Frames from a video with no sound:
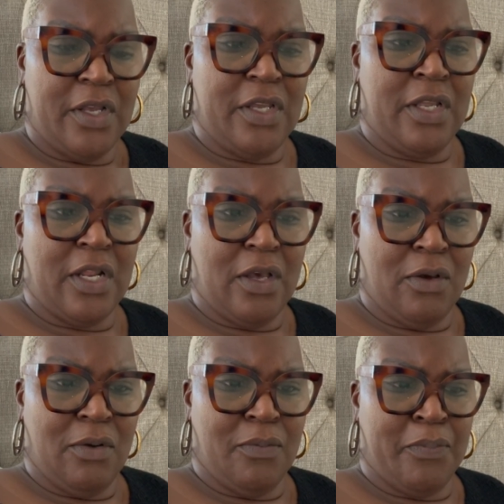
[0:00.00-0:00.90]
you
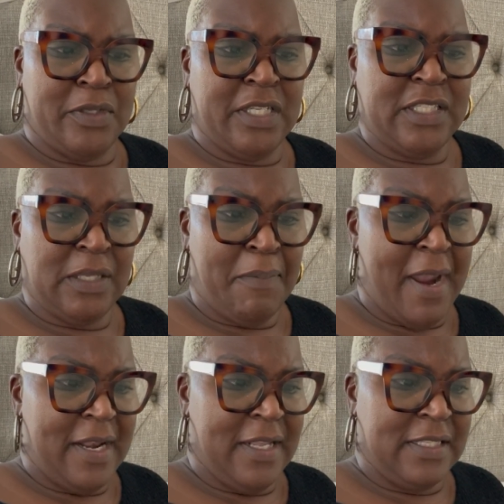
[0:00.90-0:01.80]
know,
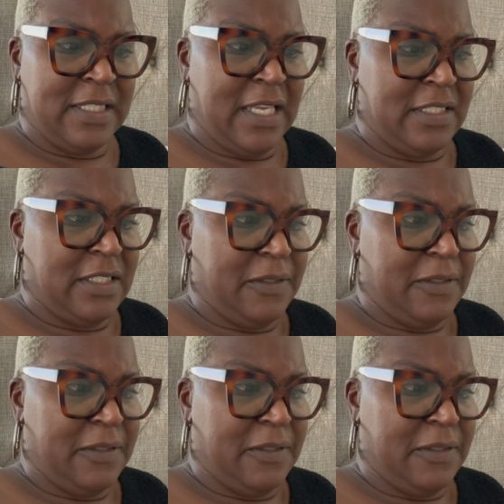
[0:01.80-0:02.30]
participating in such